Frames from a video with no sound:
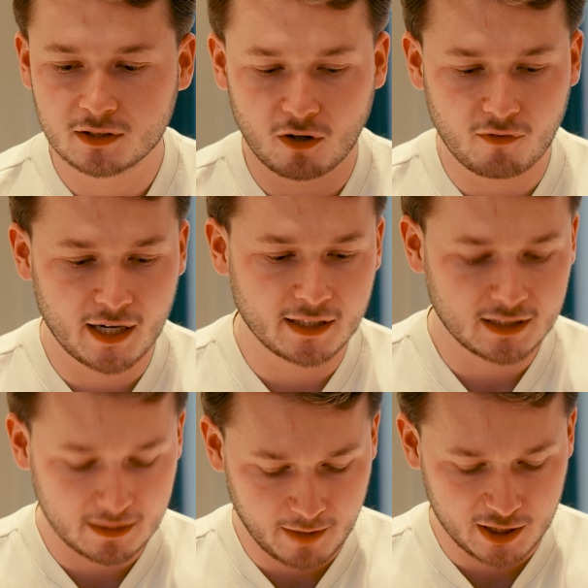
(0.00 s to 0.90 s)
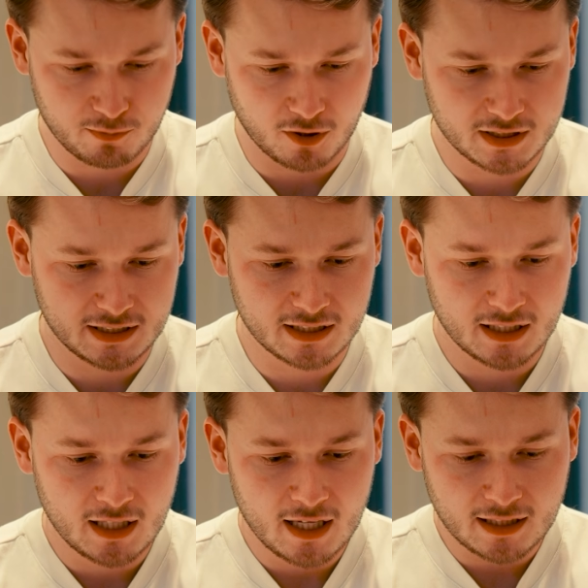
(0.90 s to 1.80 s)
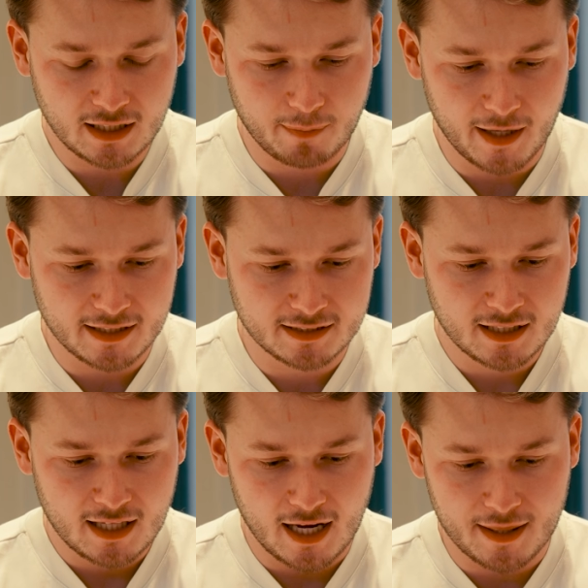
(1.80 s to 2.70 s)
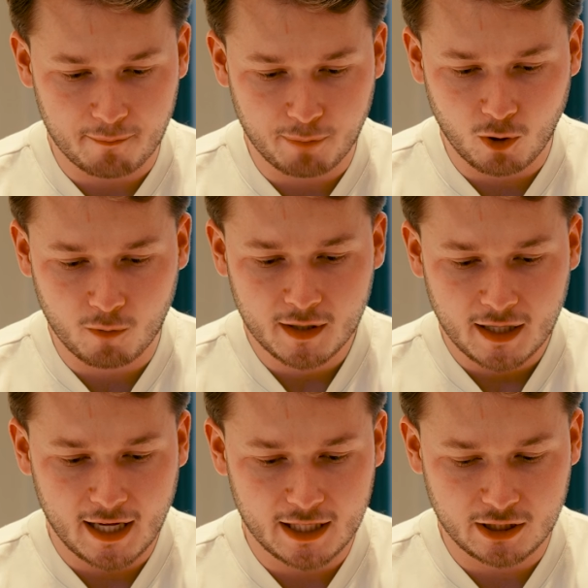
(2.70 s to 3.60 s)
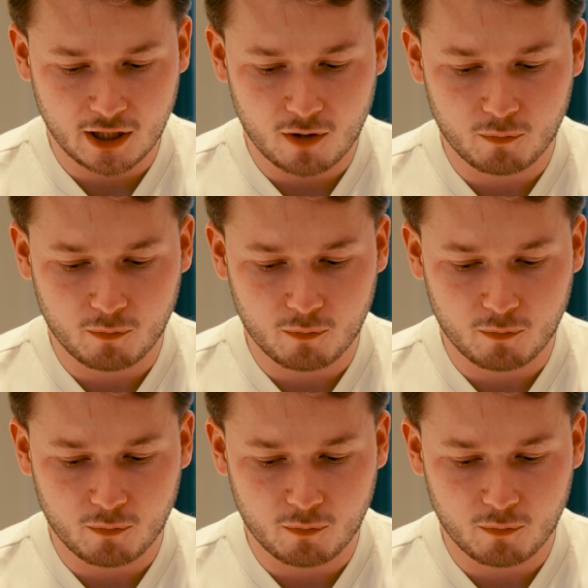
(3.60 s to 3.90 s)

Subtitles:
Top right, click manage proxies, click paste, and then boom, here you go.